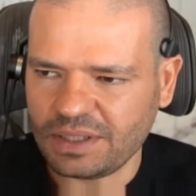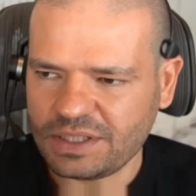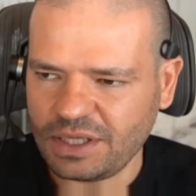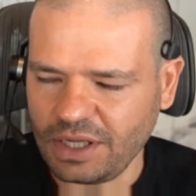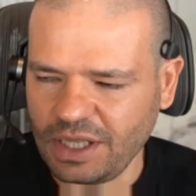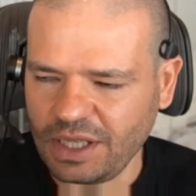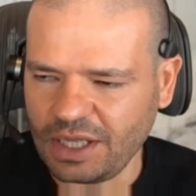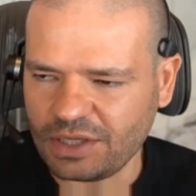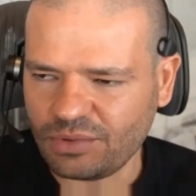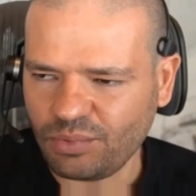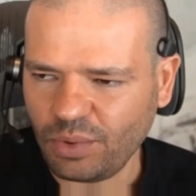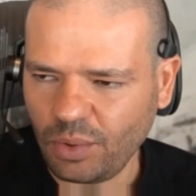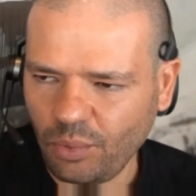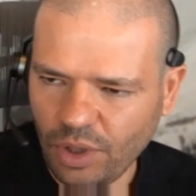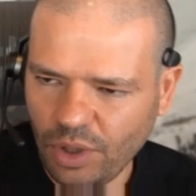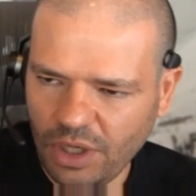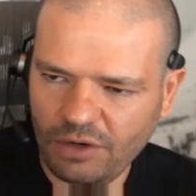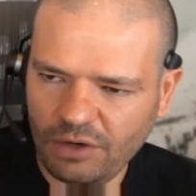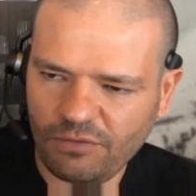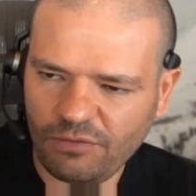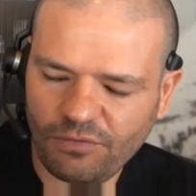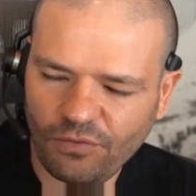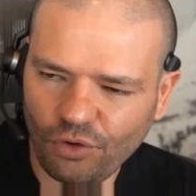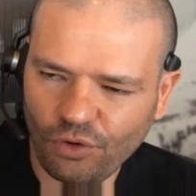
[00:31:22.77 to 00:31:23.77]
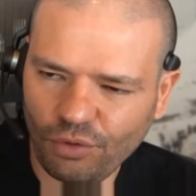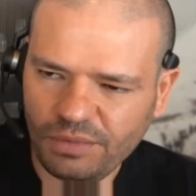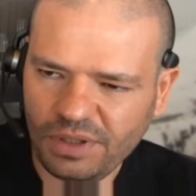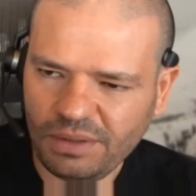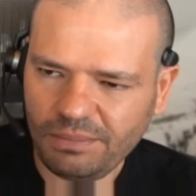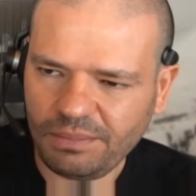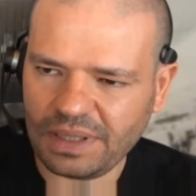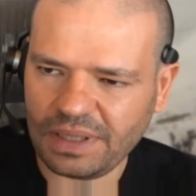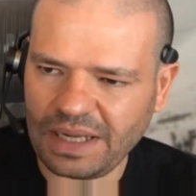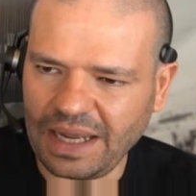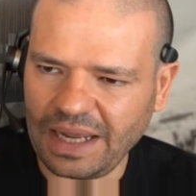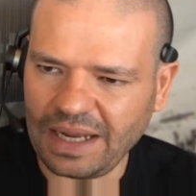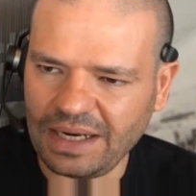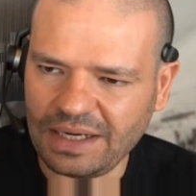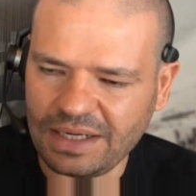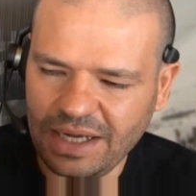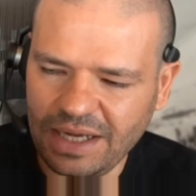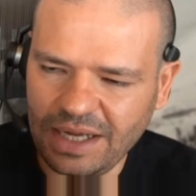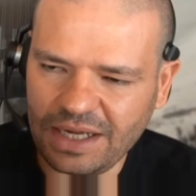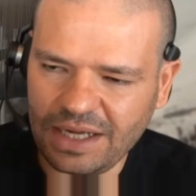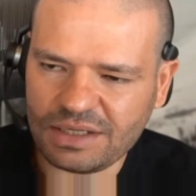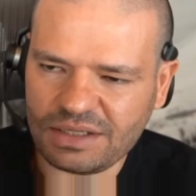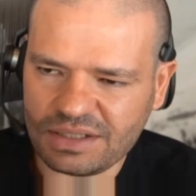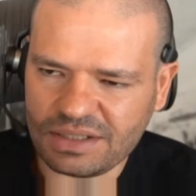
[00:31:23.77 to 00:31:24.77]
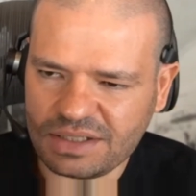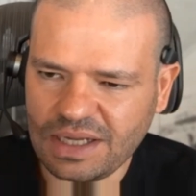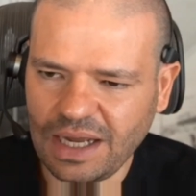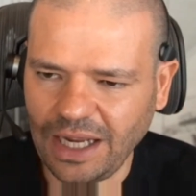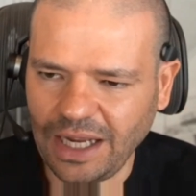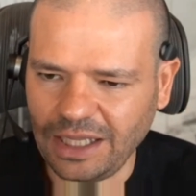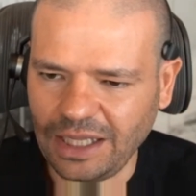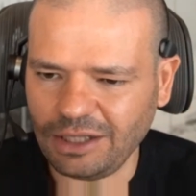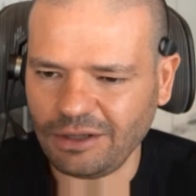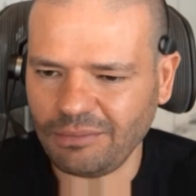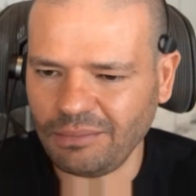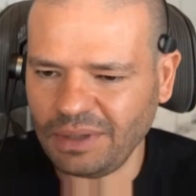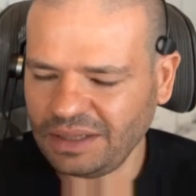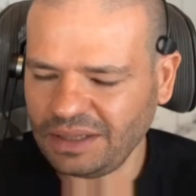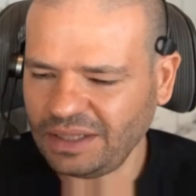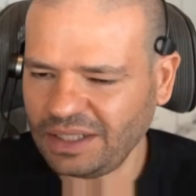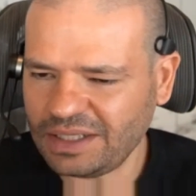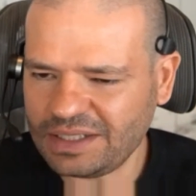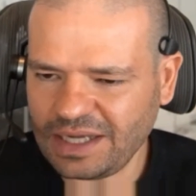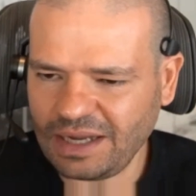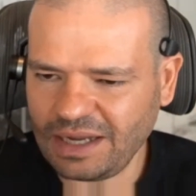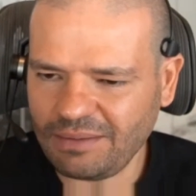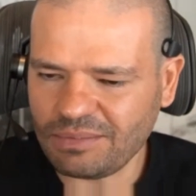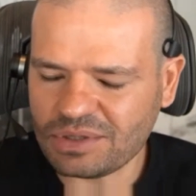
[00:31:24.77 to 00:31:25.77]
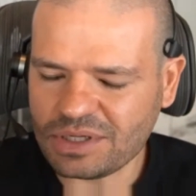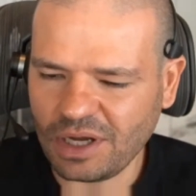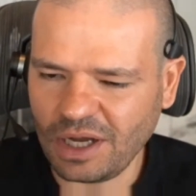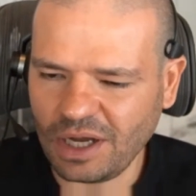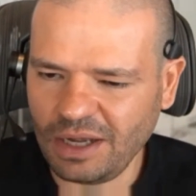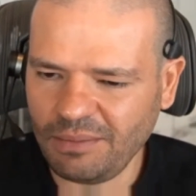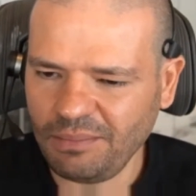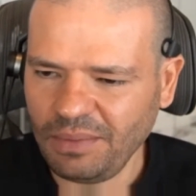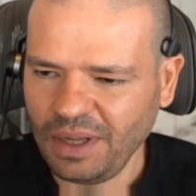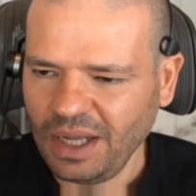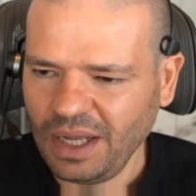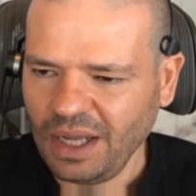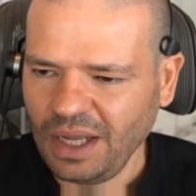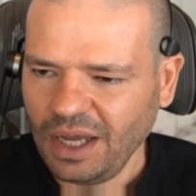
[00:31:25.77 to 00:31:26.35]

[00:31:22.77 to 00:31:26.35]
So yes, we want to inform them, but and entertain them at the same time.